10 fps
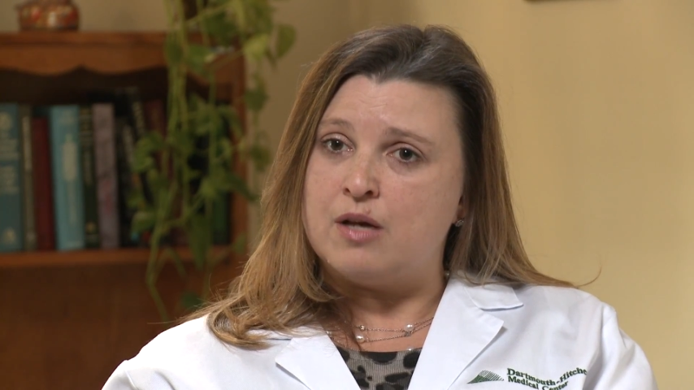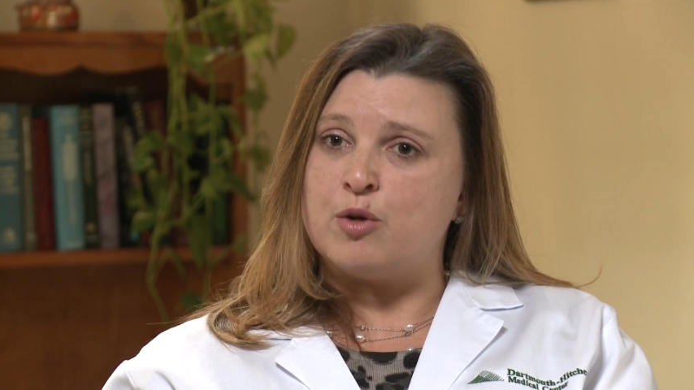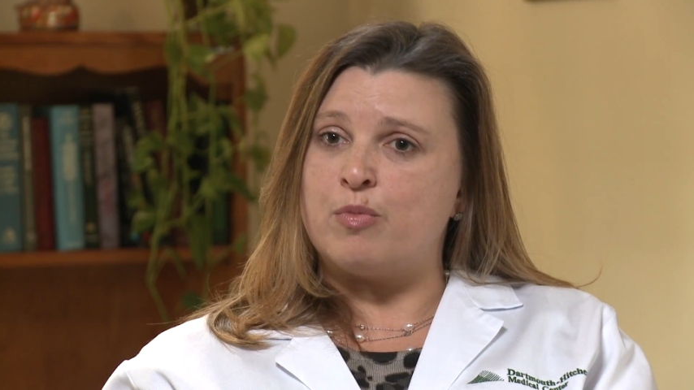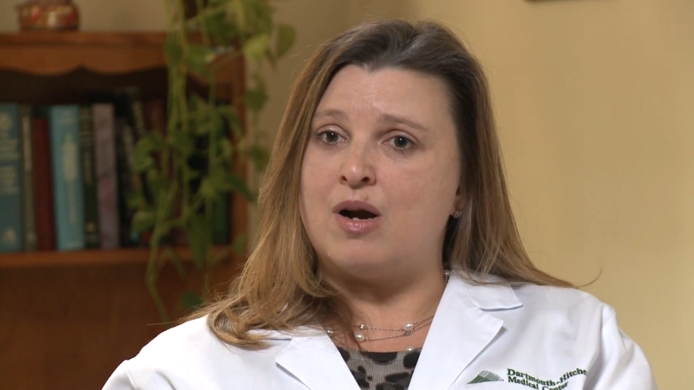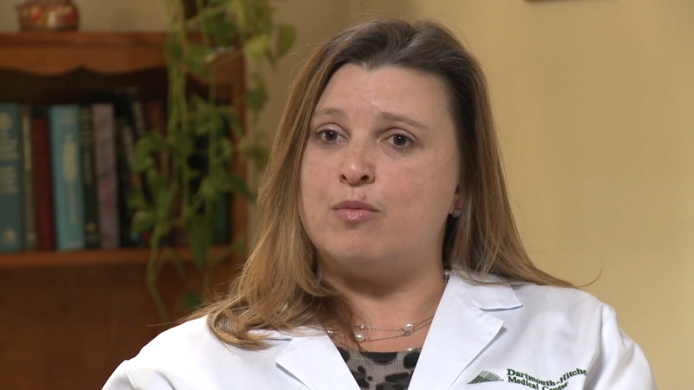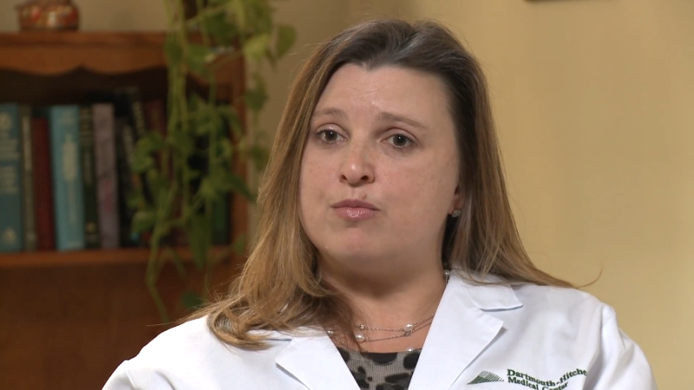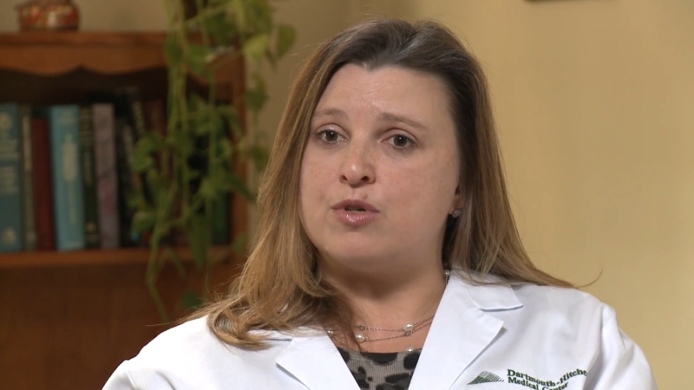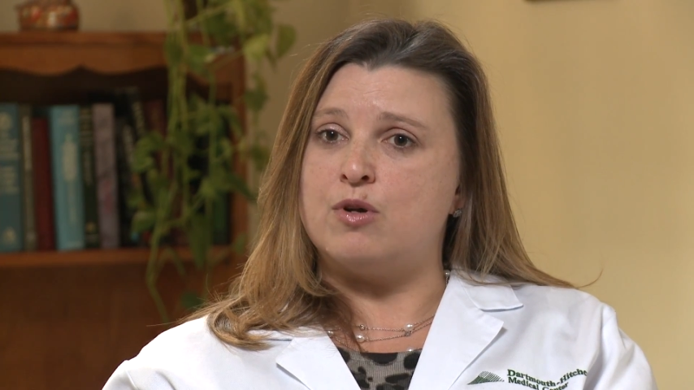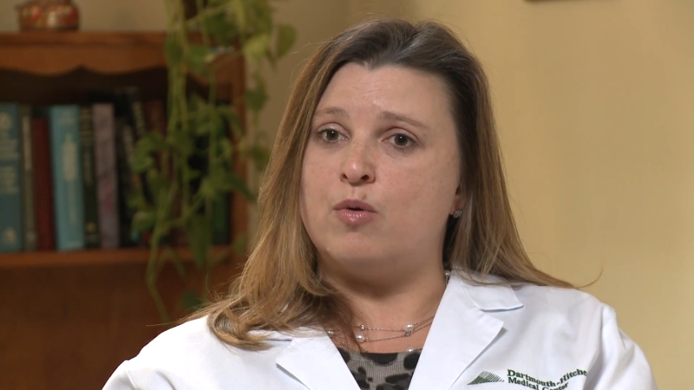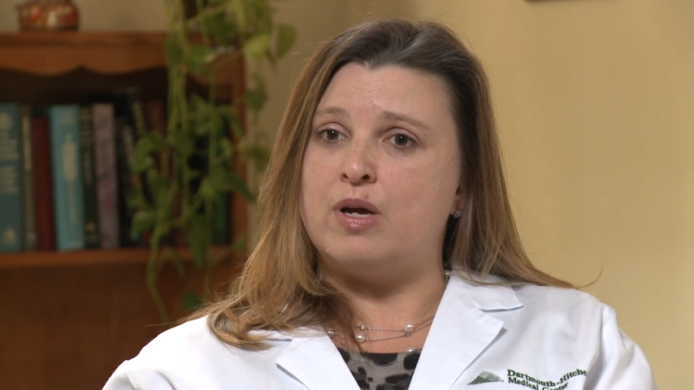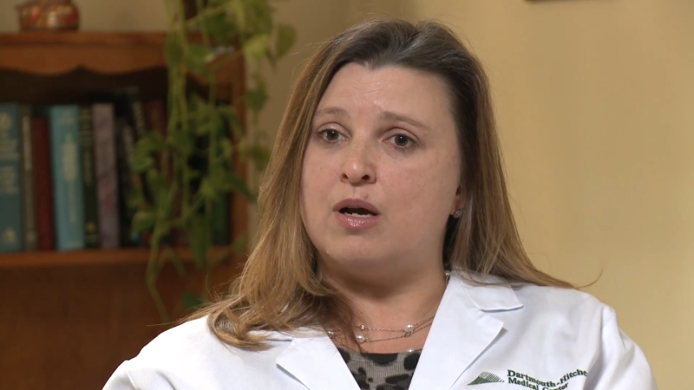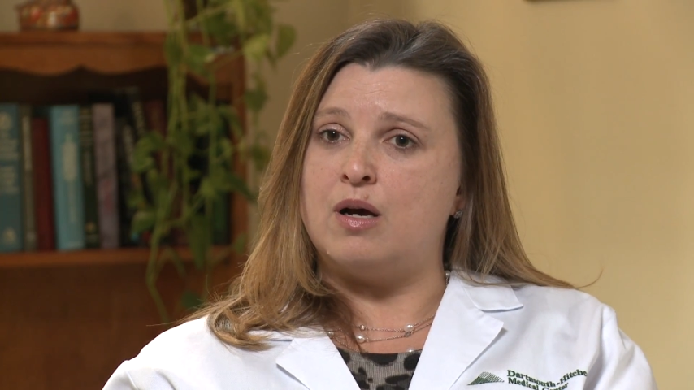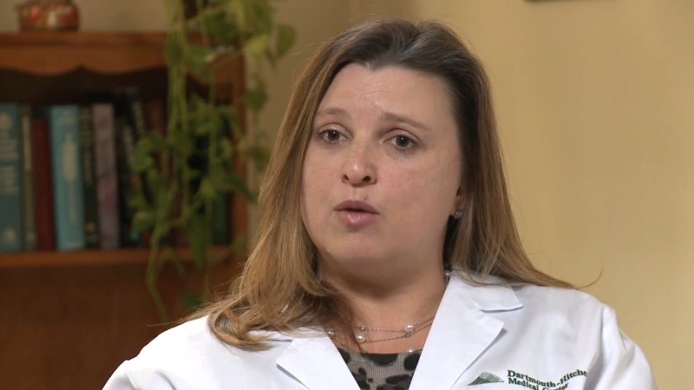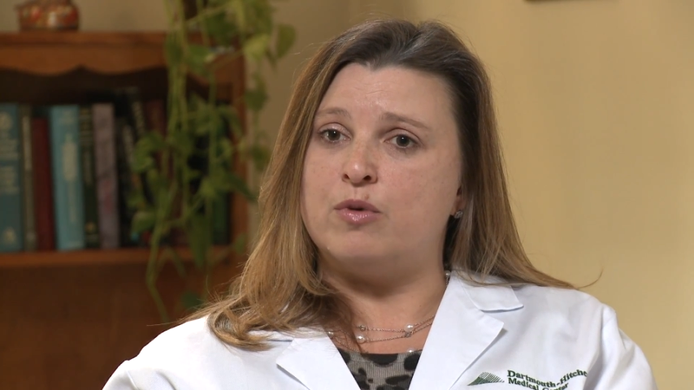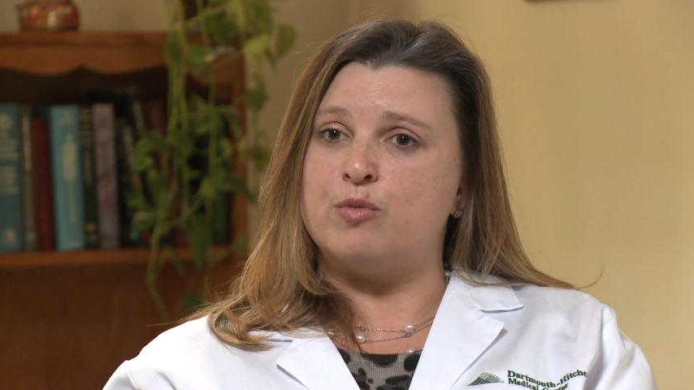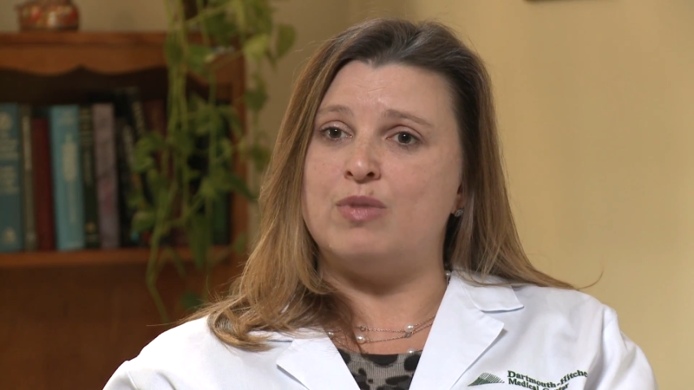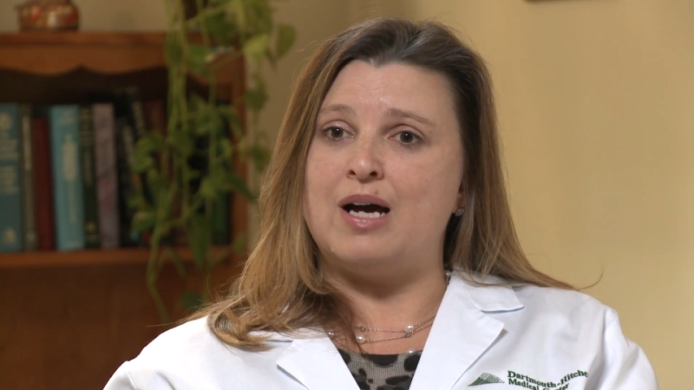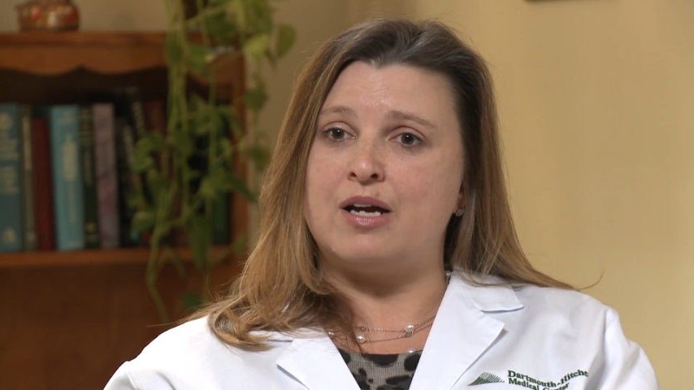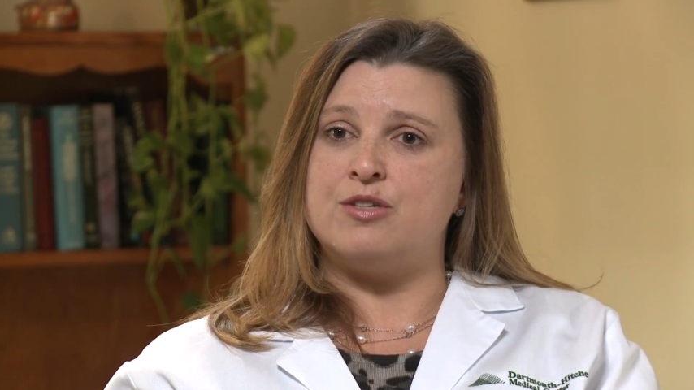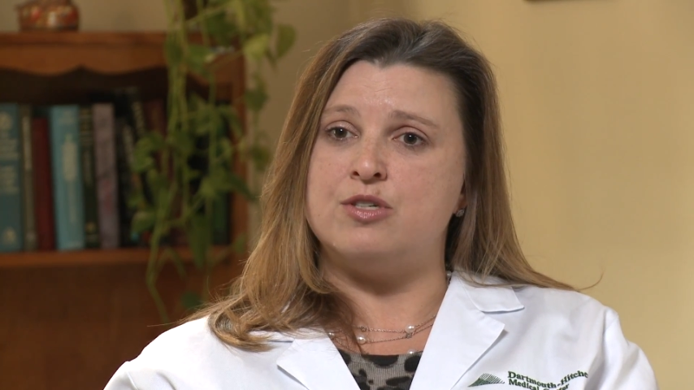other problems are going on with
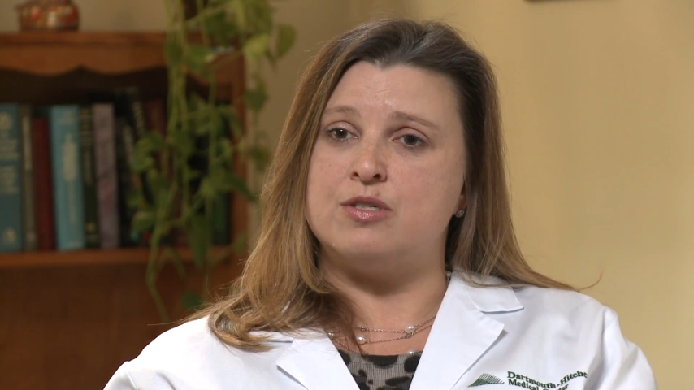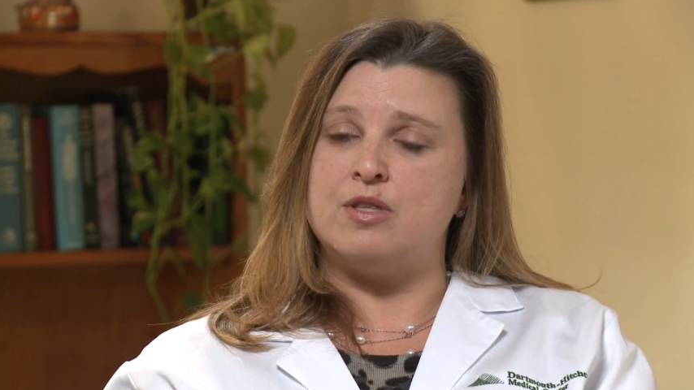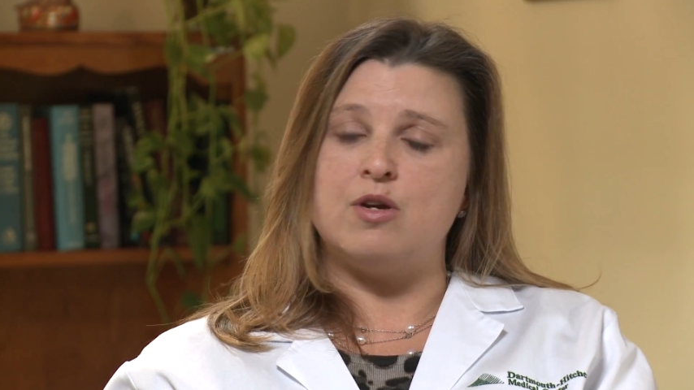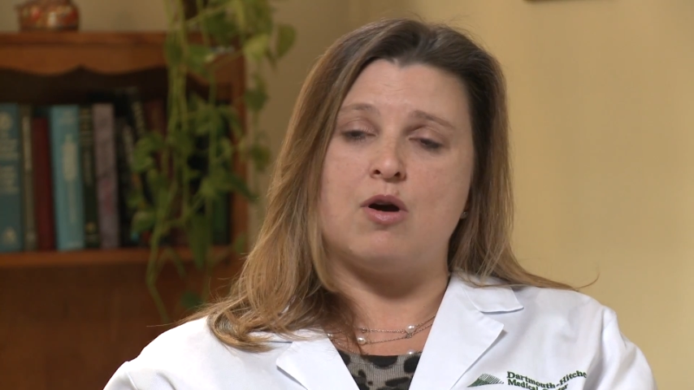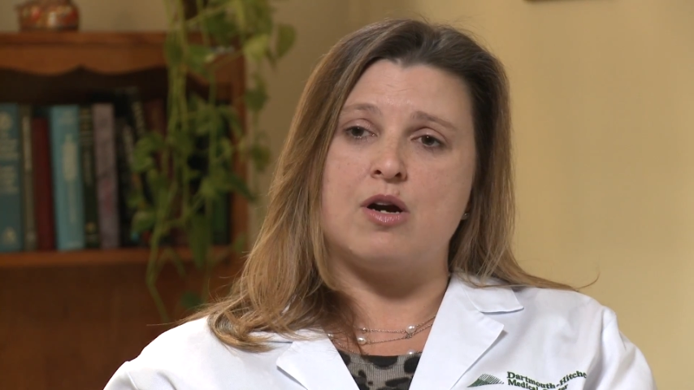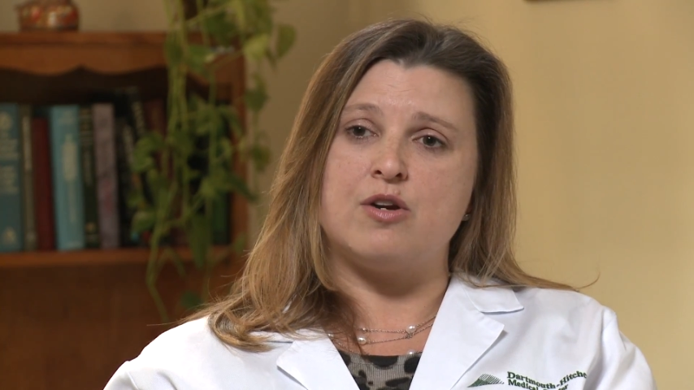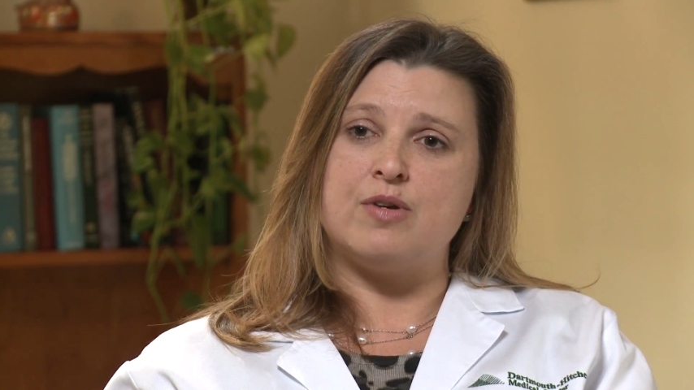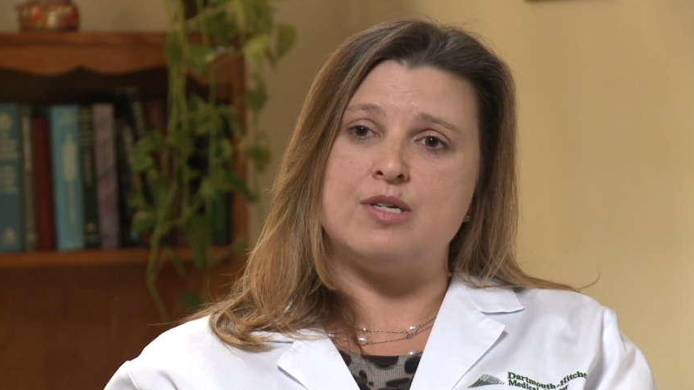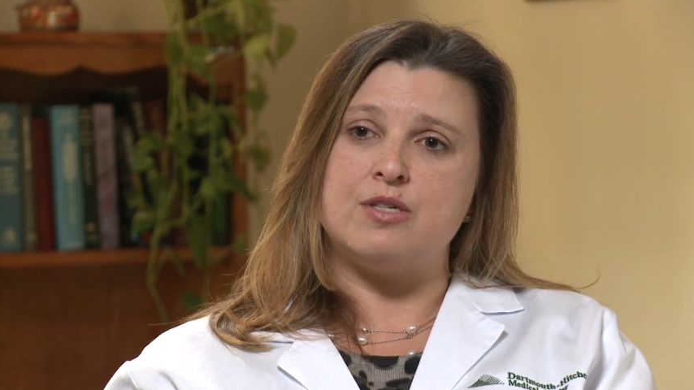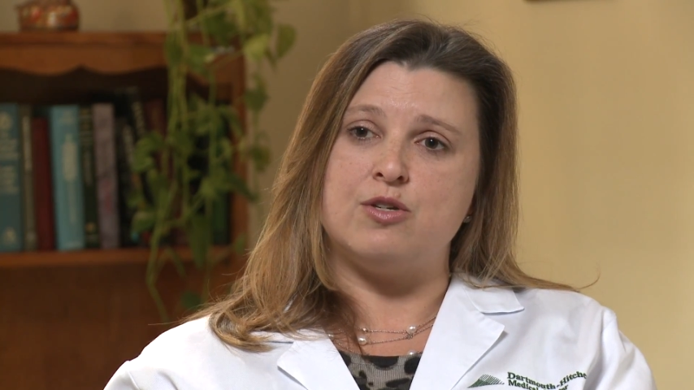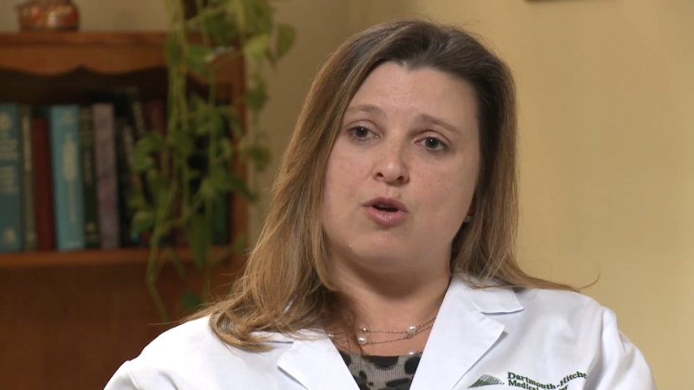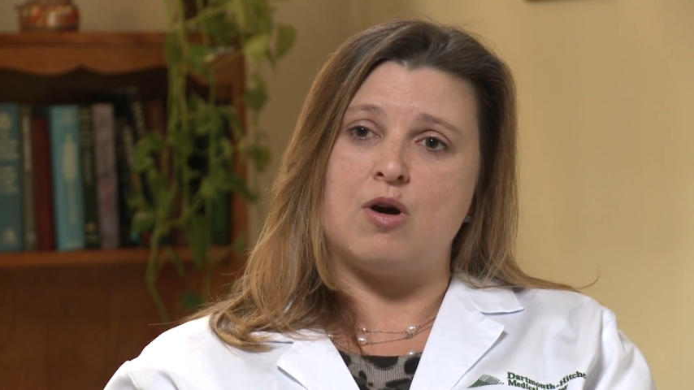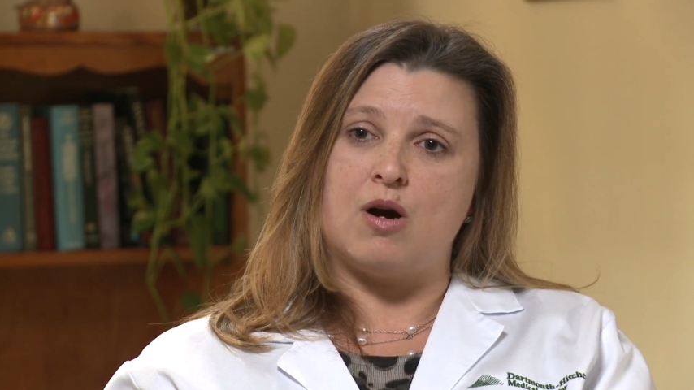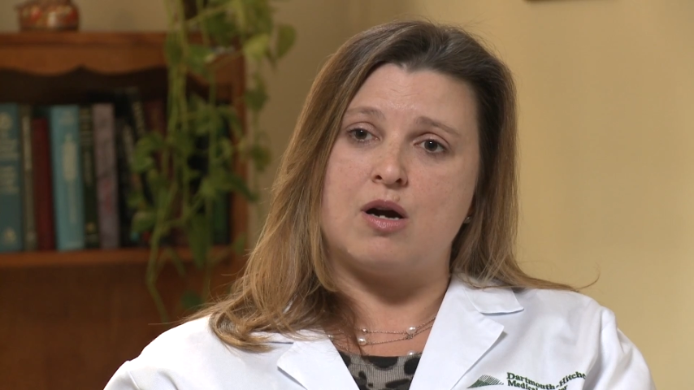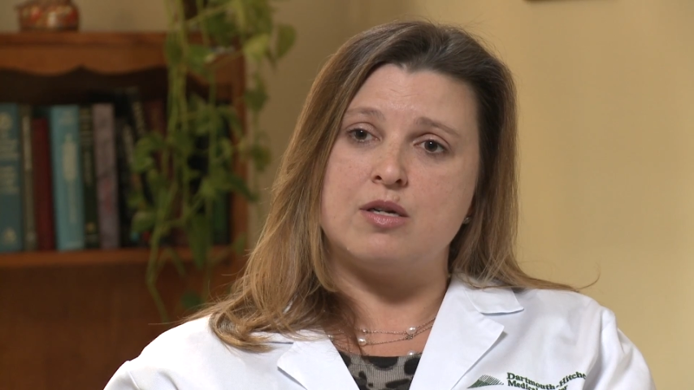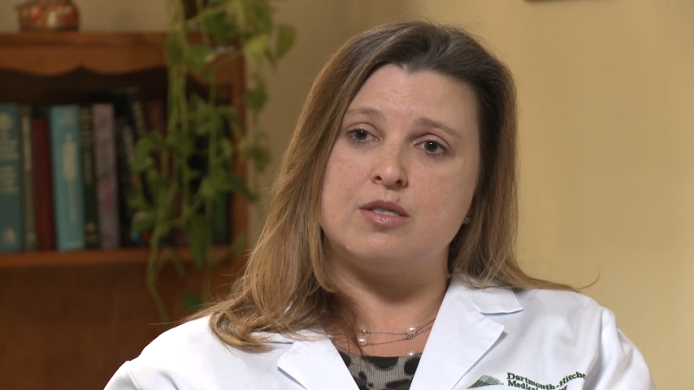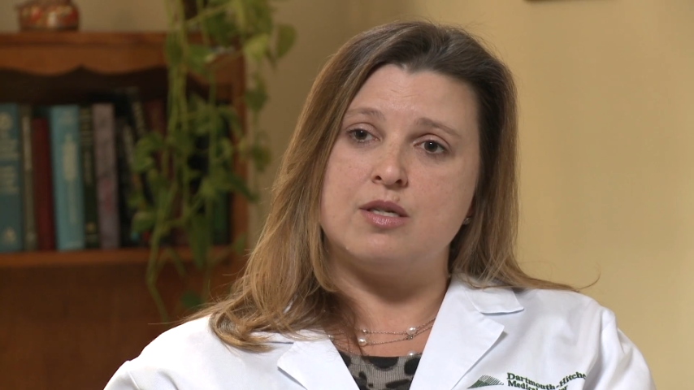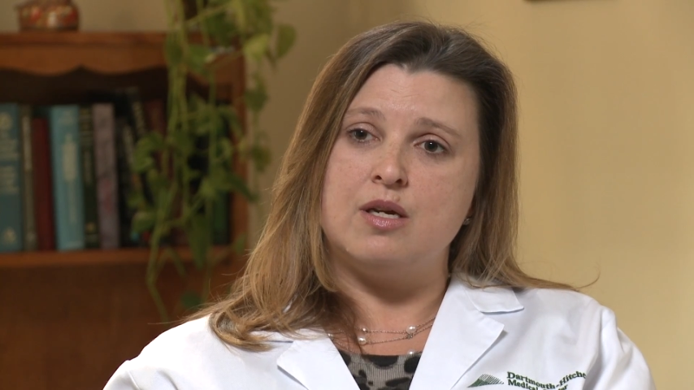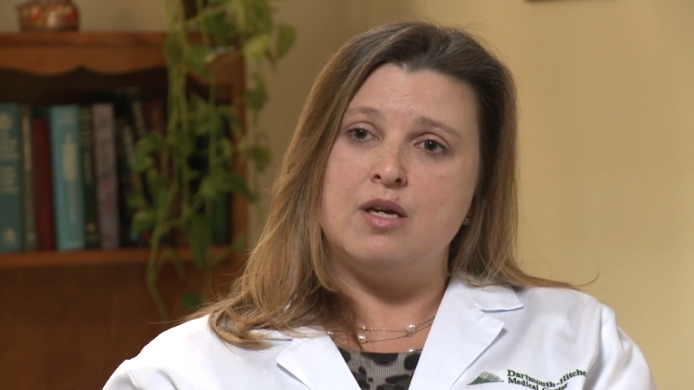blockages in the arteries in your heart,